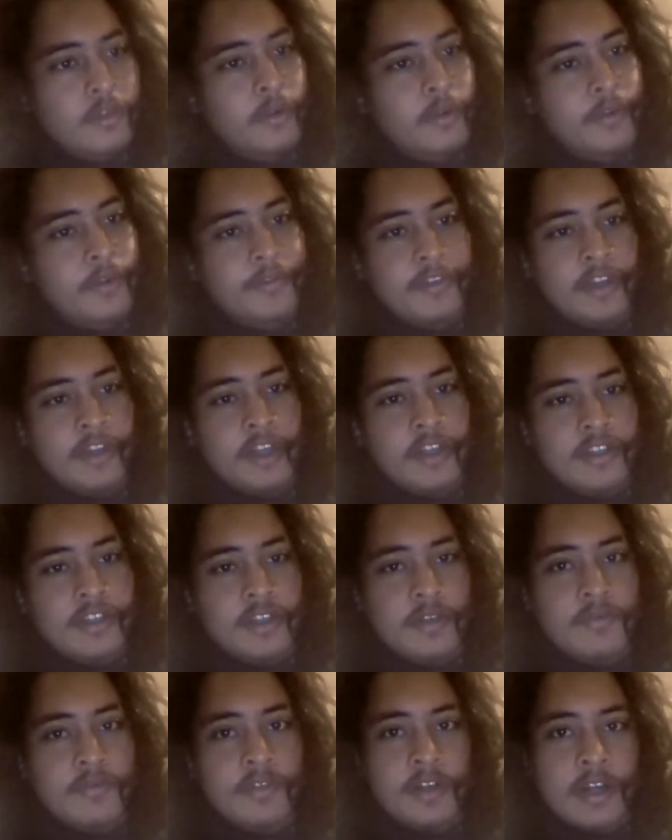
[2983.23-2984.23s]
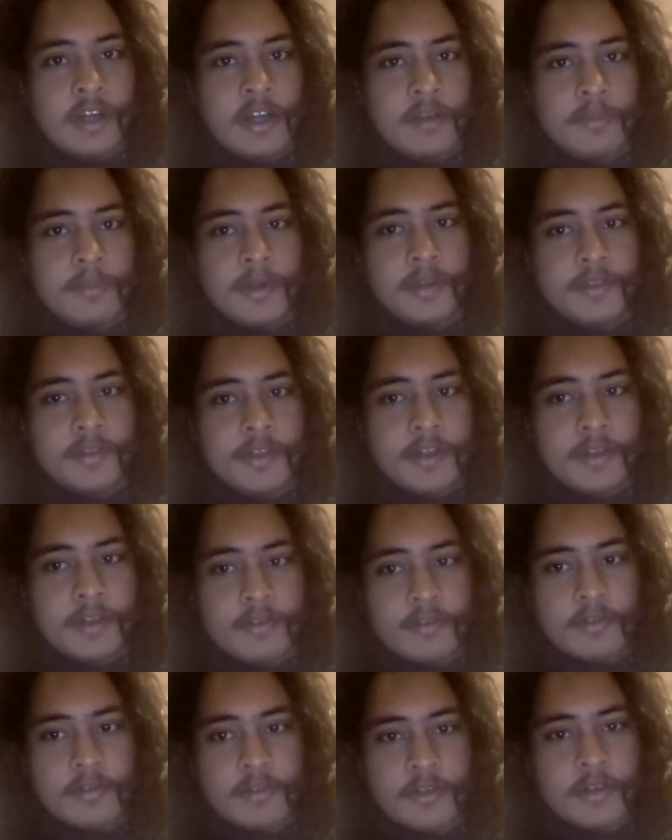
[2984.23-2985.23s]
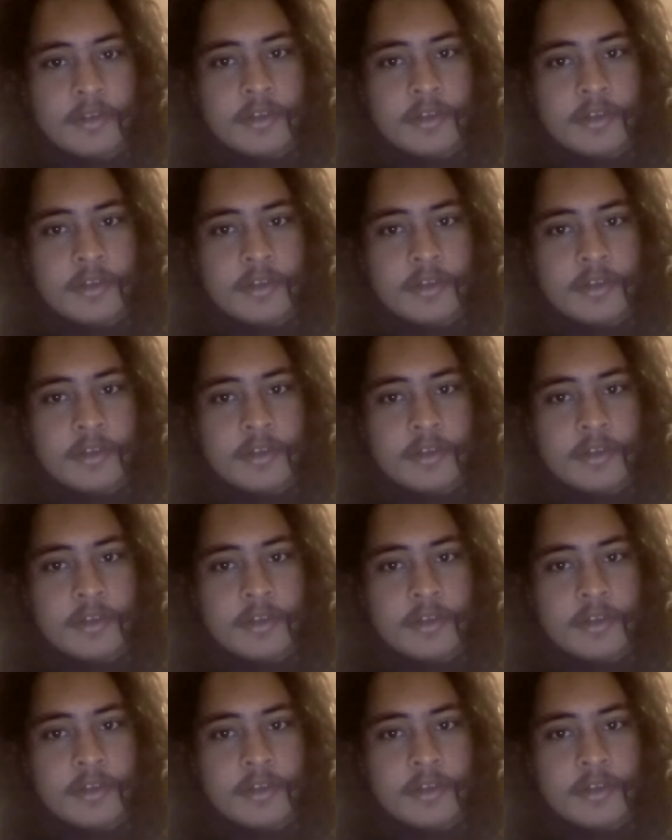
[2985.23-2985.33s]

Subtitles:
Well, the thing is, I forgot about that, or